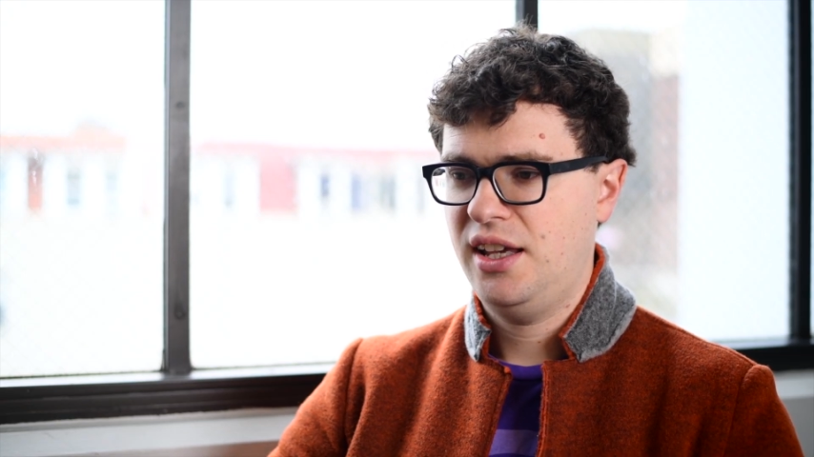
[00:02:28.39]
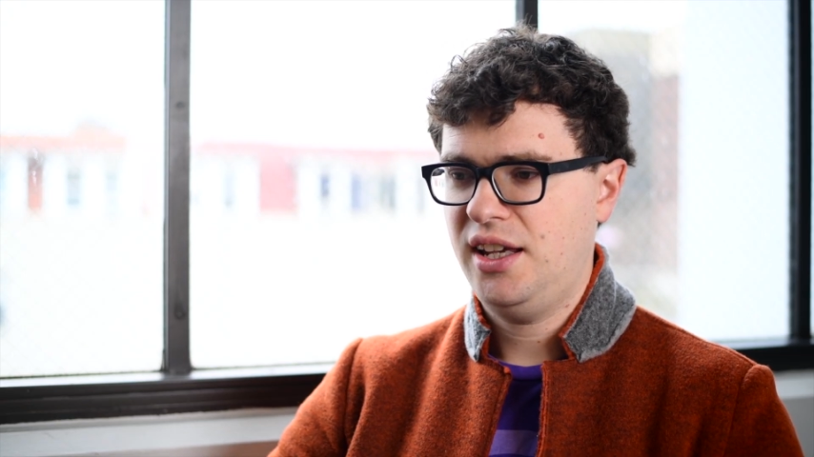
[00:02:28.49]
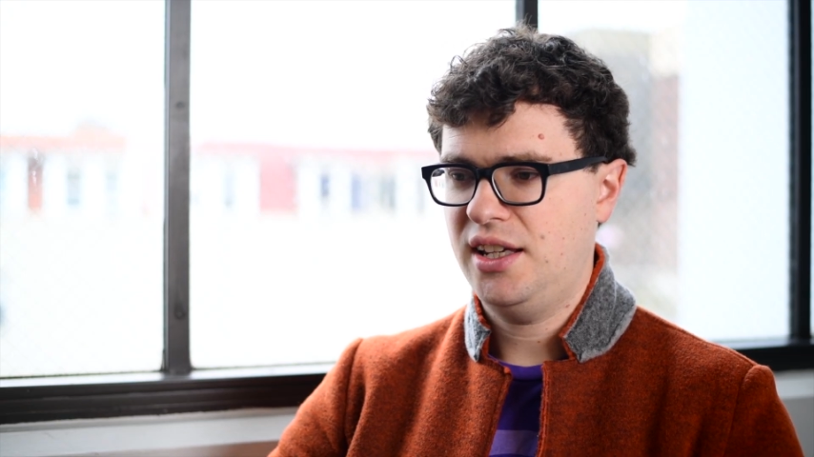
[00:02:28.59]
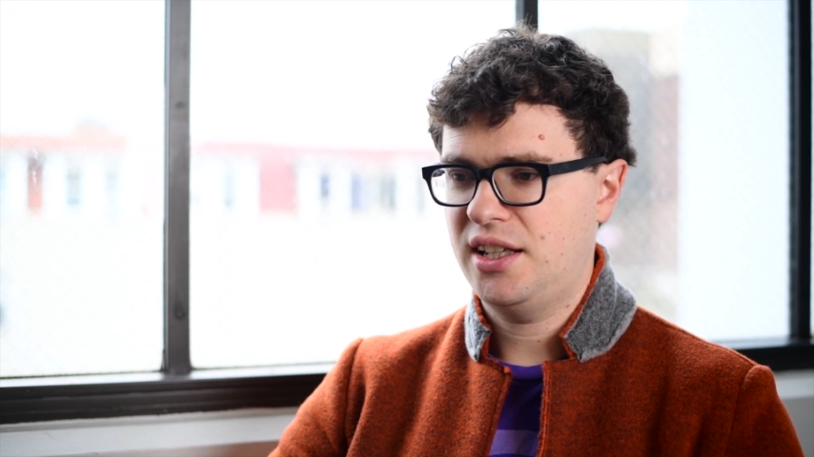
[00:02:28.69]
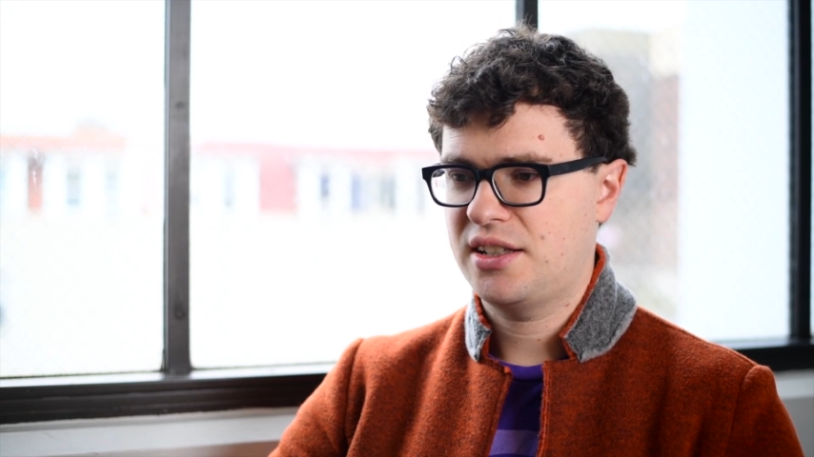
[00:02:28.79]

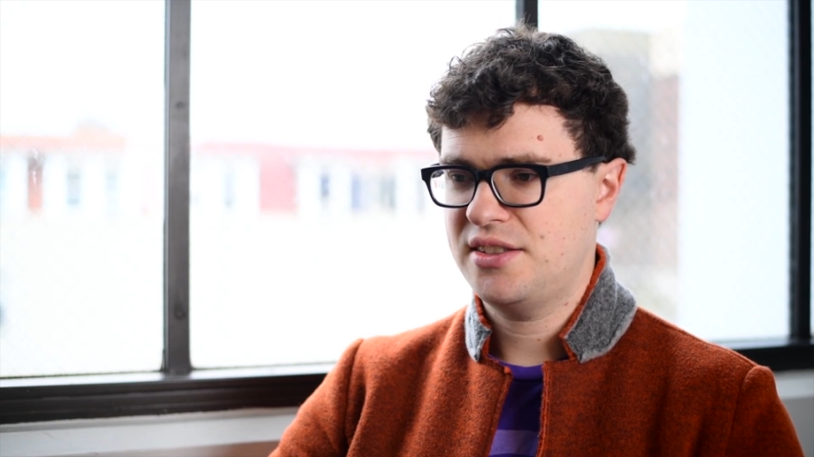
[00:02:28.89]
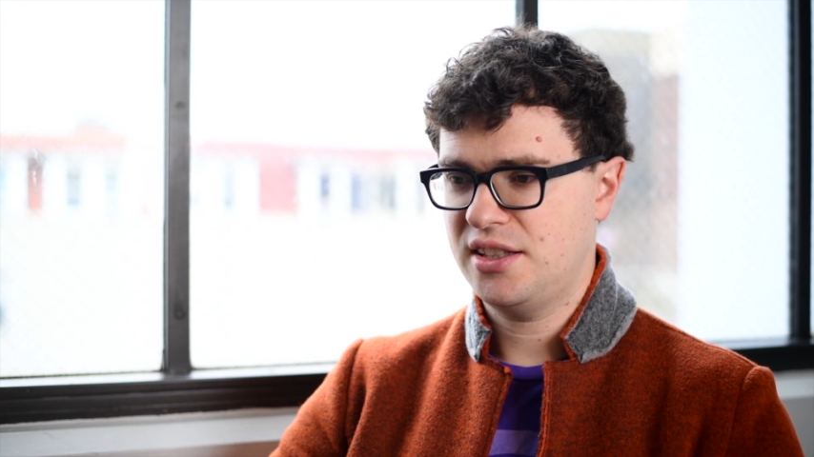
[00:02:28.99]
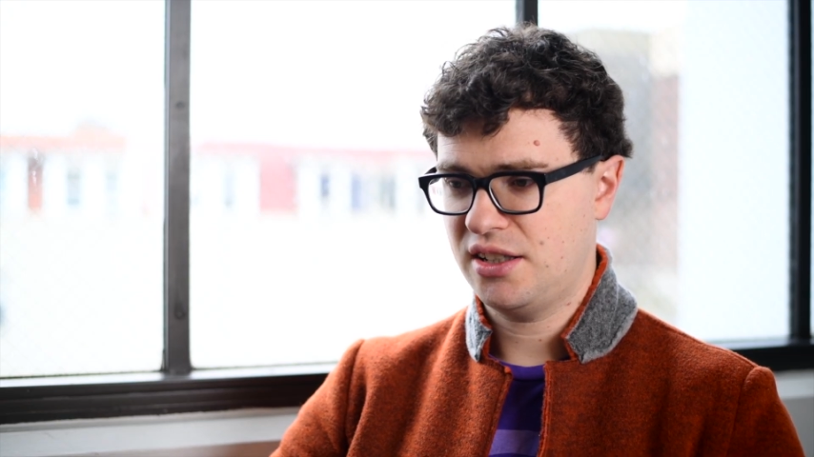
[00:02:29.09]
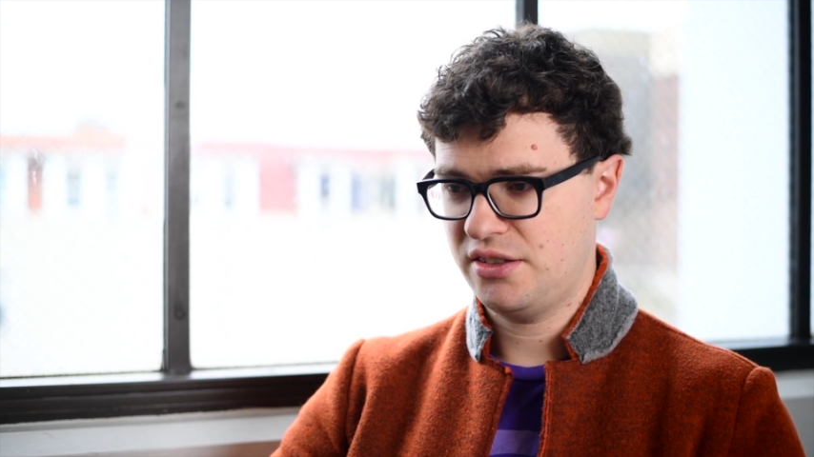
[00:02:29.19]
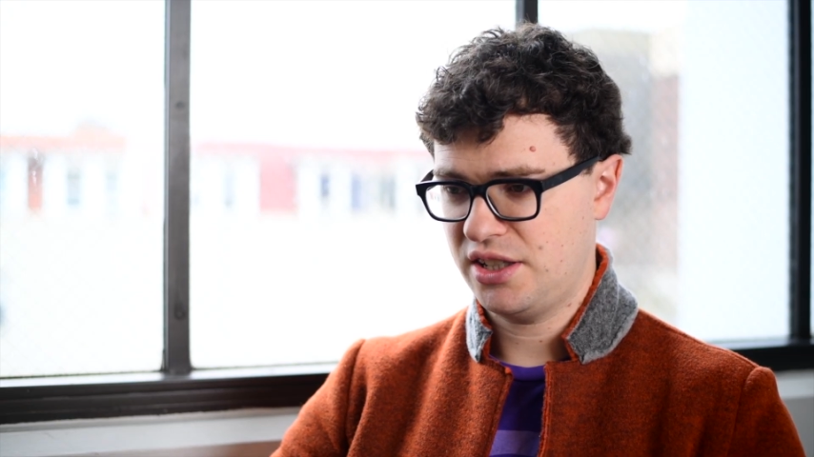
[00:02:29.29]
And I could see
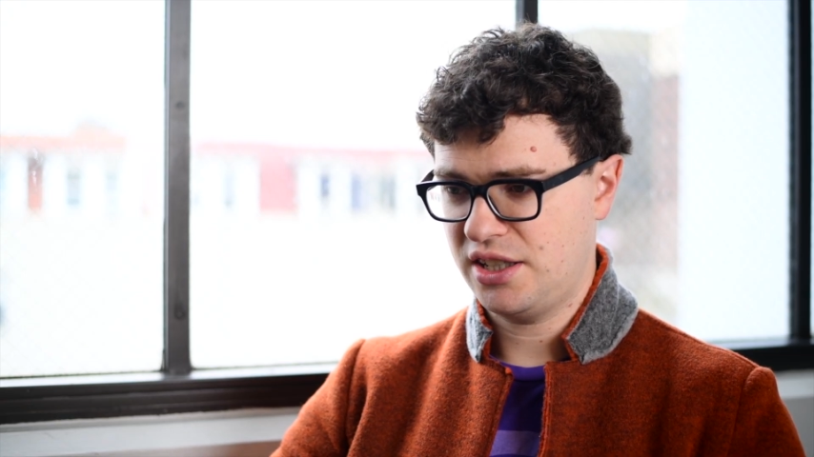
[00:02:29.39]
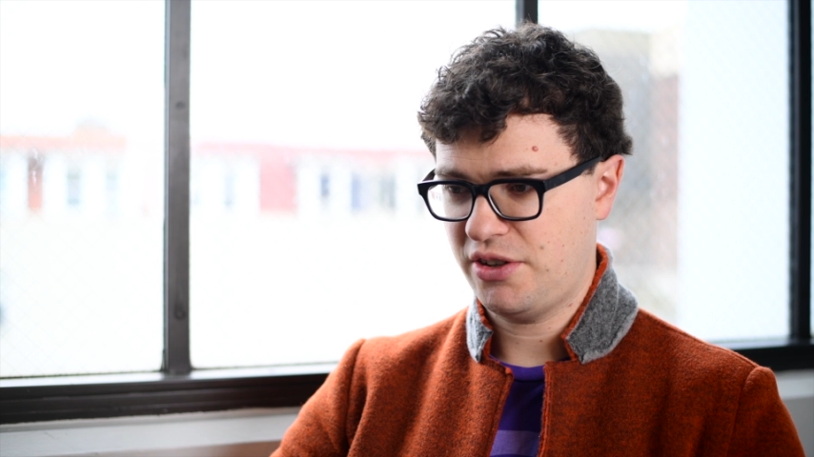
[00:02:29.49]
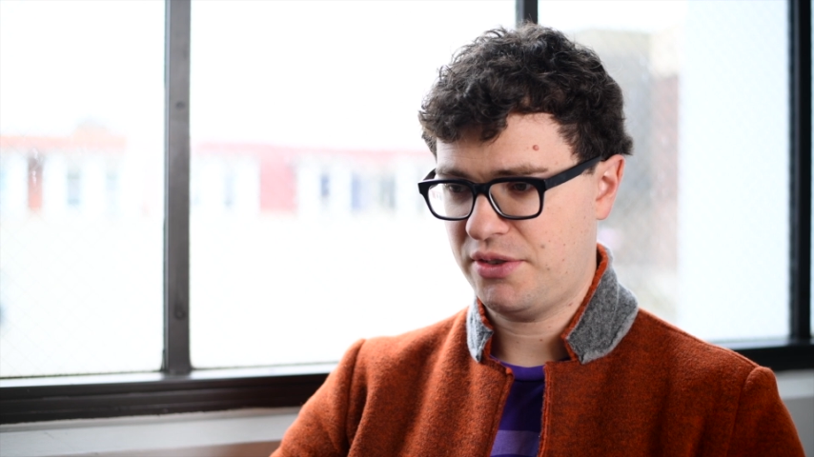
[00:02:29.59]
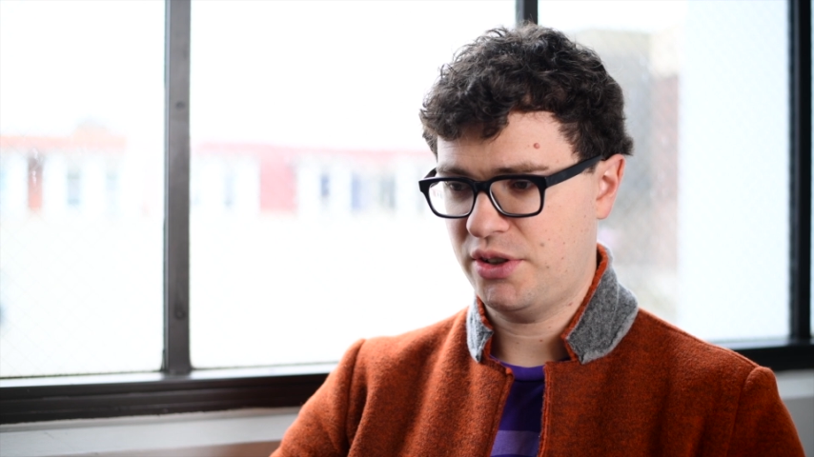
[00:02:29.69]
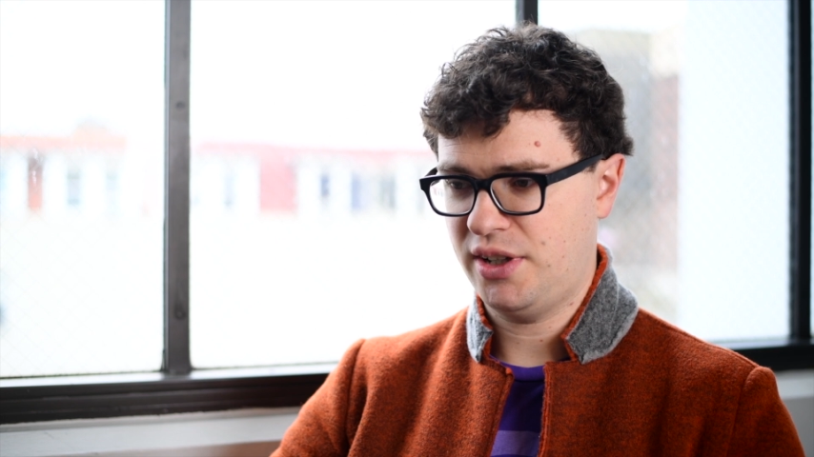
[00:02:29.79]
that already
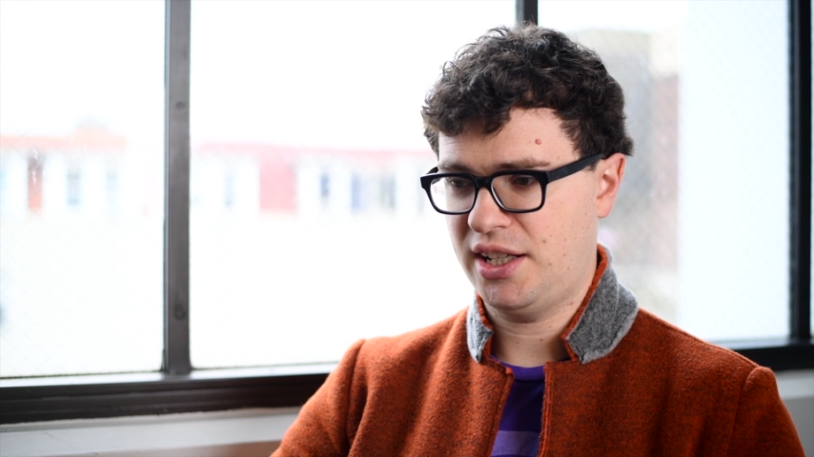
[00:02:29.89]
GraphQL